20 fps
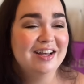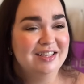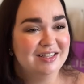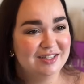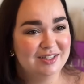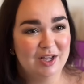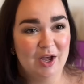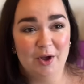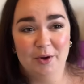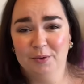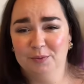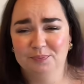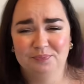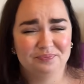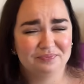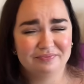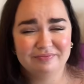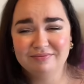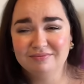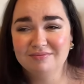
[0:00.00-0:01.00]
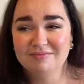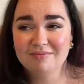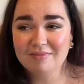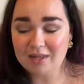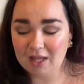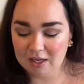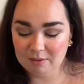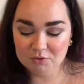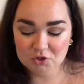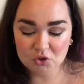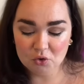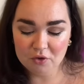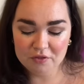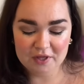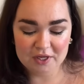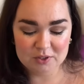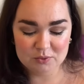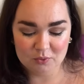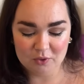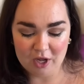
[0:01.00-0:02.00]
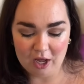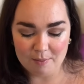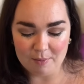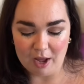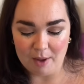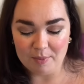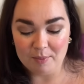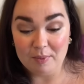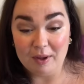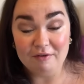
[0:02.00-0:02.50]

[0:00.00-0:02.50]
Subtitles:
So I'm sure things will come up.